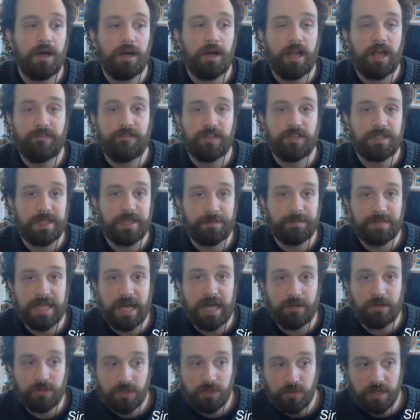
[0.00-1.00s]
Have you stepped
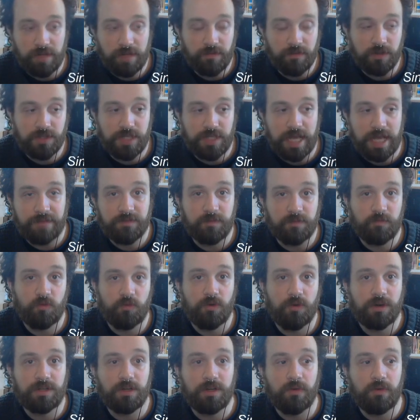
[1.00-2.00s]
down 2 levels? You have to
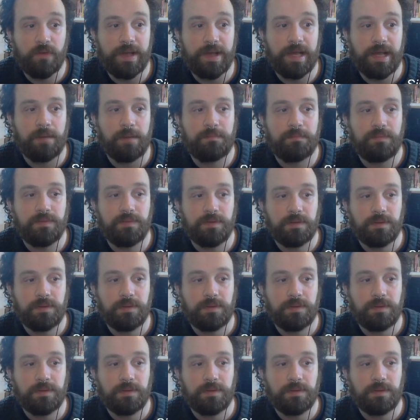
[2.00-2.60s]
work your way up